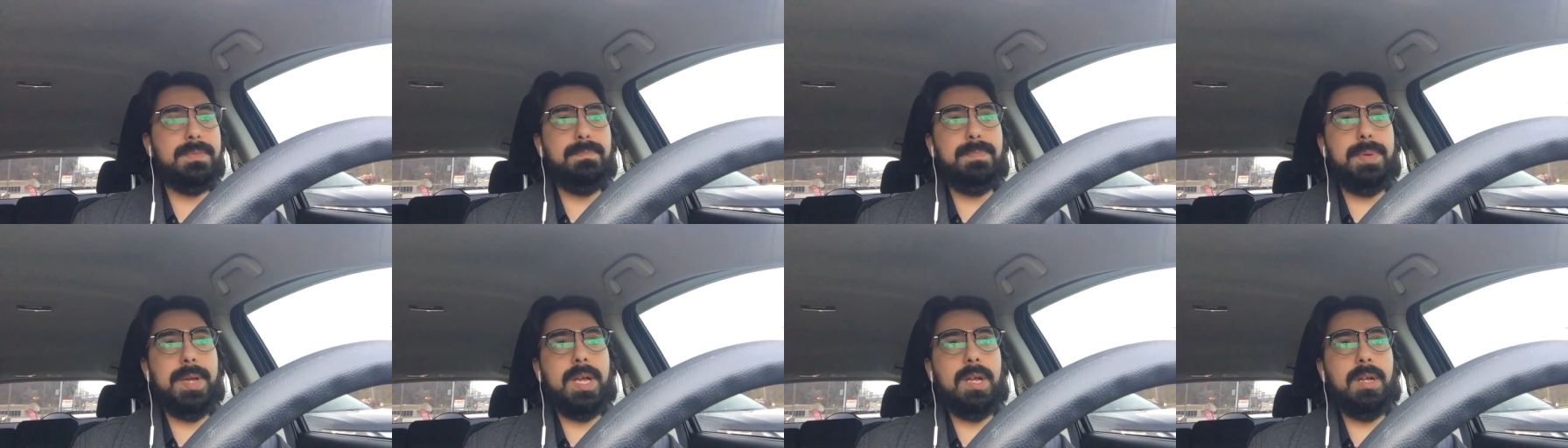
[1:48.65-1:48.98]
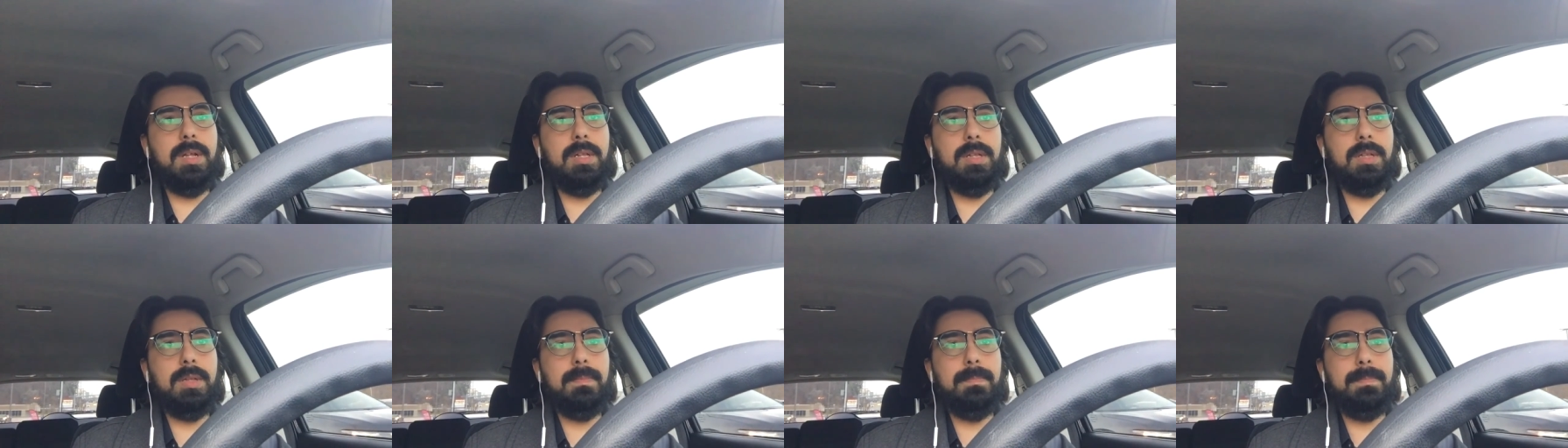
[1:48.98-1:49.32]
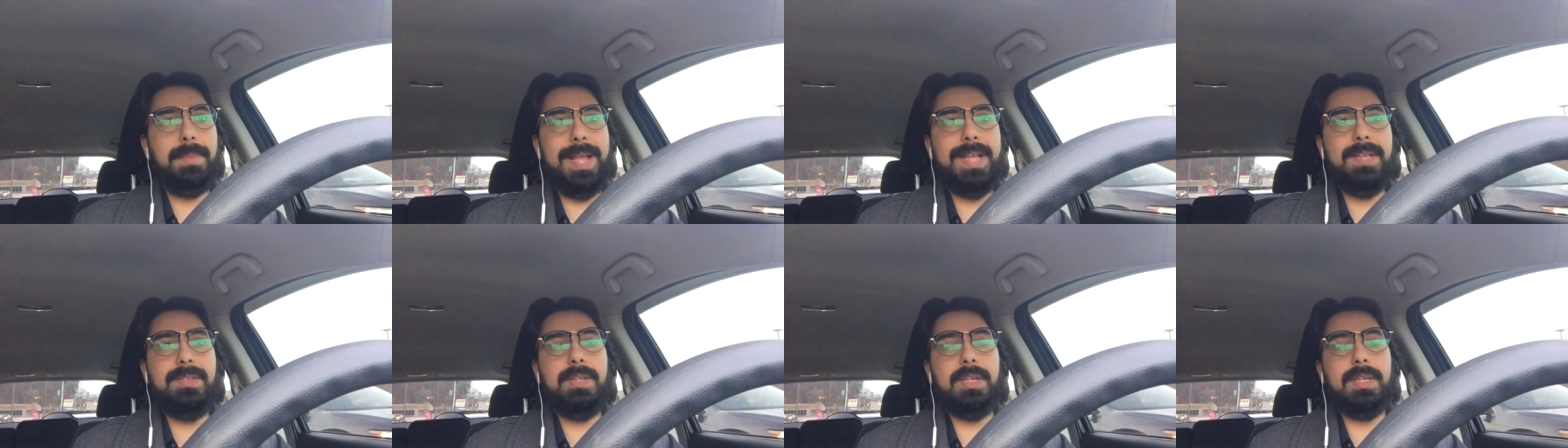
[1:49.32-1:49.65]
bill
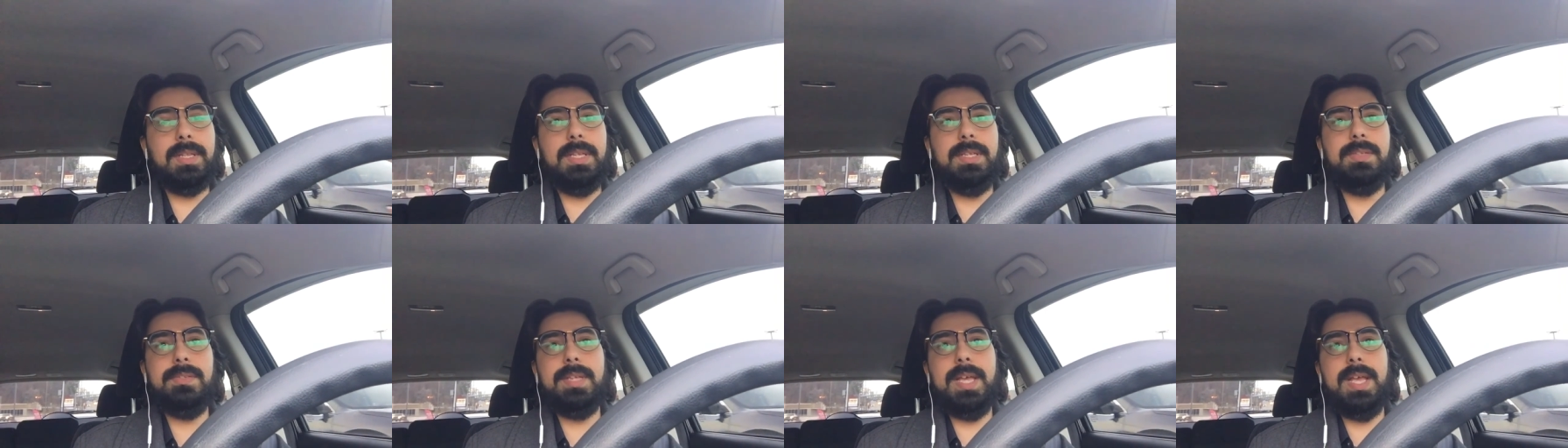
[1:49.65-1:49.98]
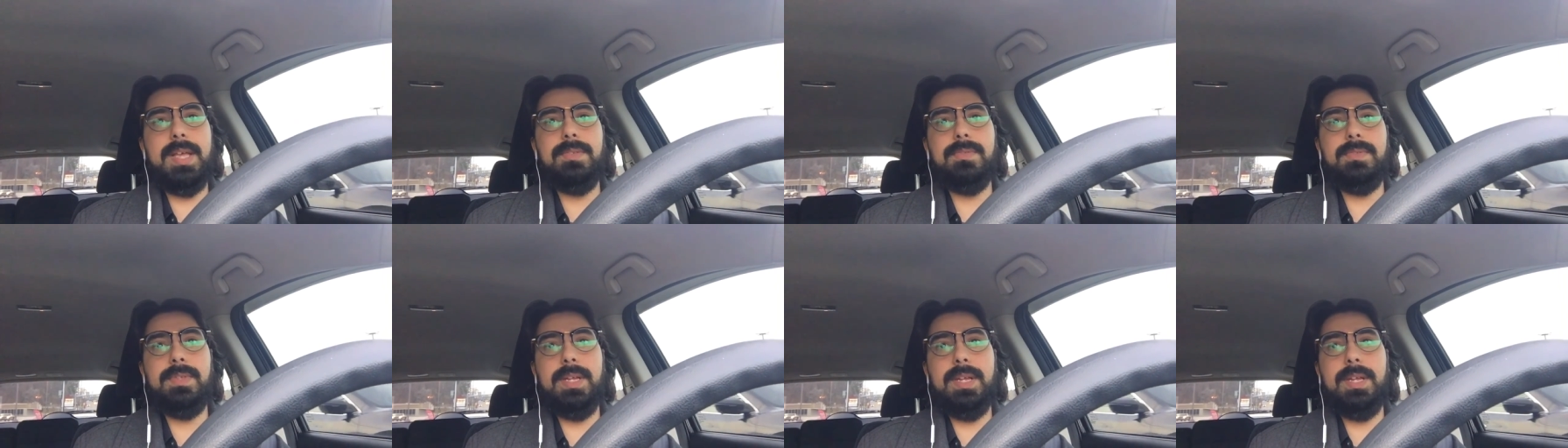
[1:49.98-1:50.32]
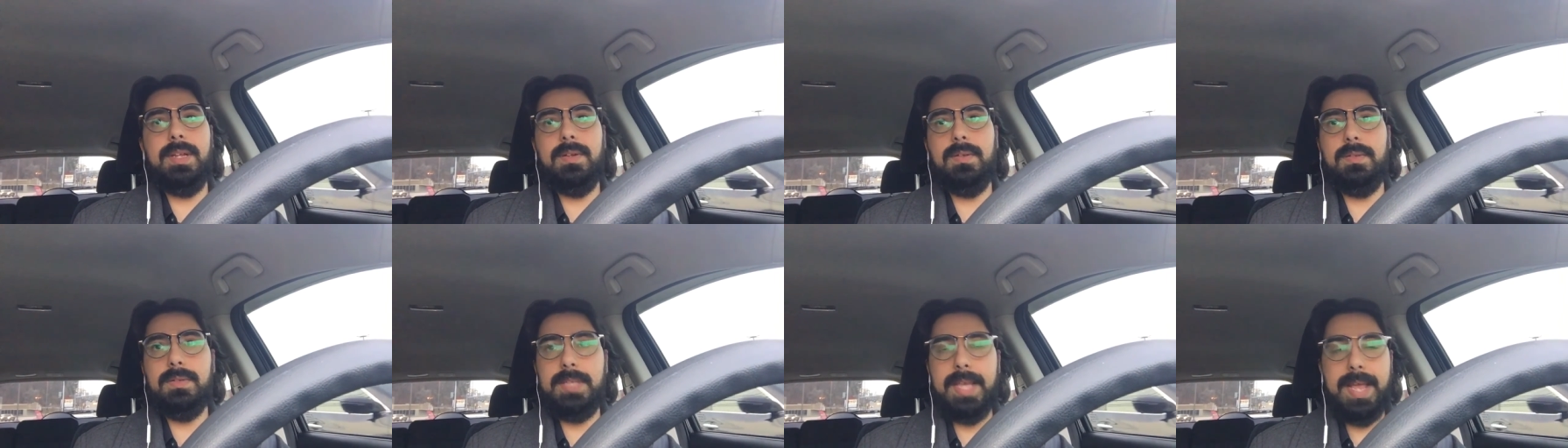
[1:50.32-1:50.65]
basically says that
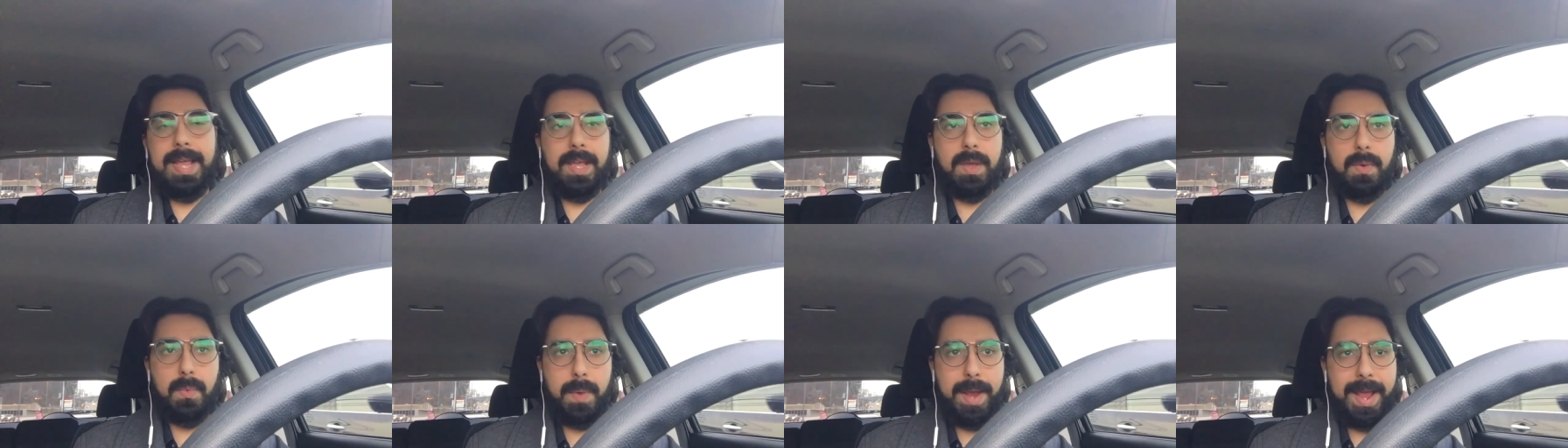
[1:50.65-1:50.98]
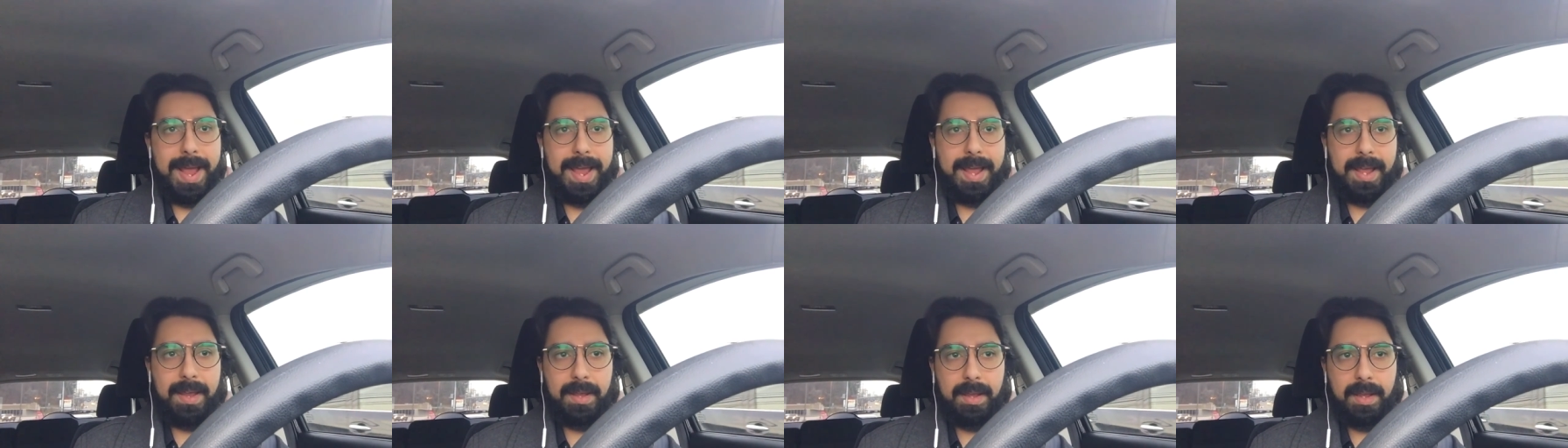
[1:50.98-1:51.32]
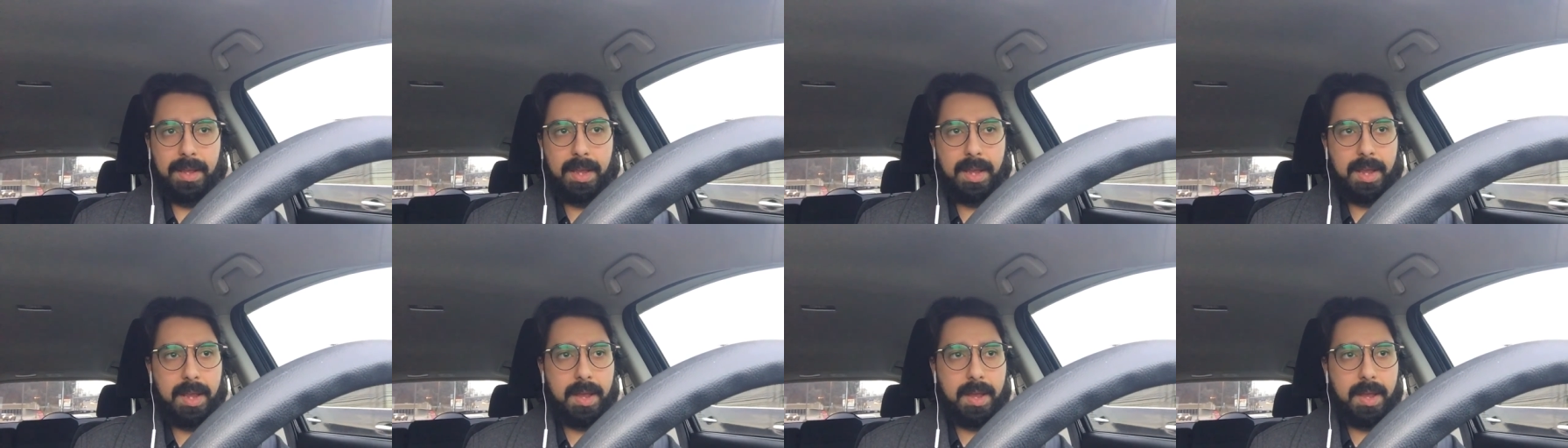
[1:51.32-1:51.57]
it'll take away